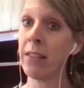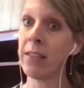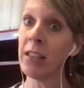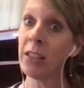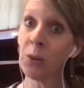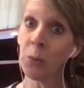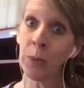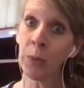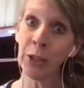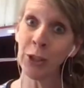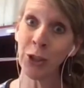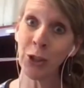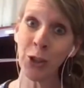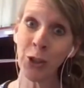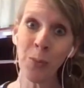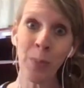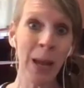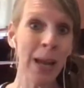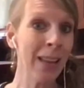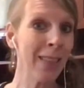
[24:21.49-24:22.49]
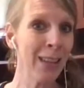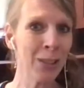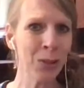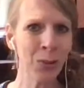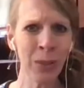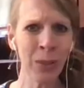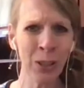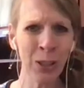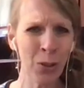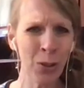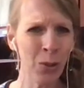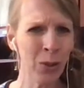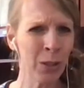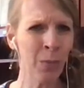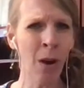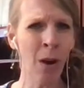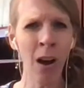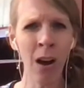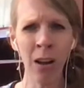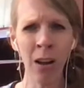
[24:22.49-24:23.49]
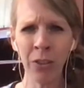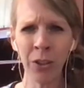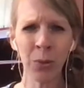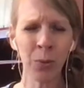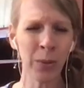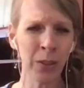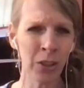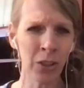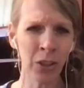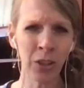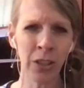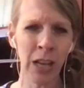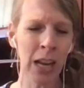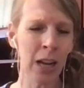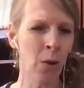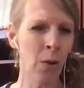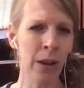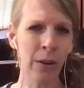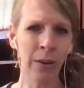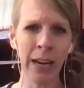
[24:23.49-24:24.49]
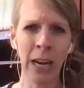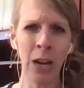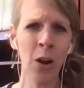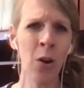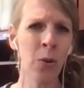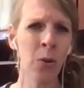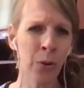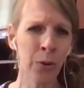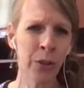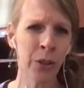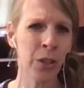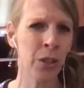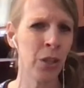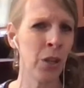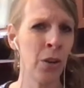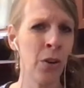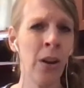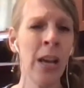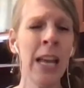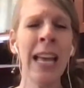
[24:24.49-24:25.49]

This one's too big, this one's too small, this one's just not quite right. I don't know what to do.